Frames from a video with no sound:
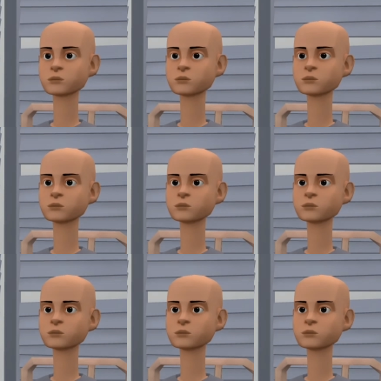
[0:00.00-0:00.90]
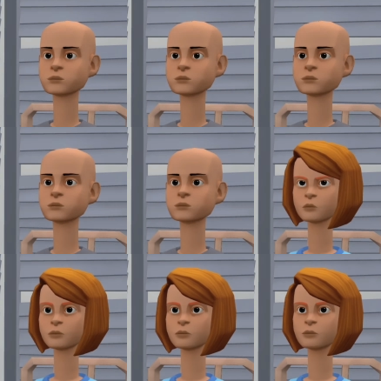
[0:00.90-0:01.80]

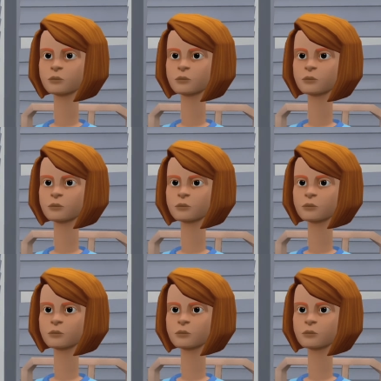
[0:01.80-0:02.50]
No one is speaking in this clip.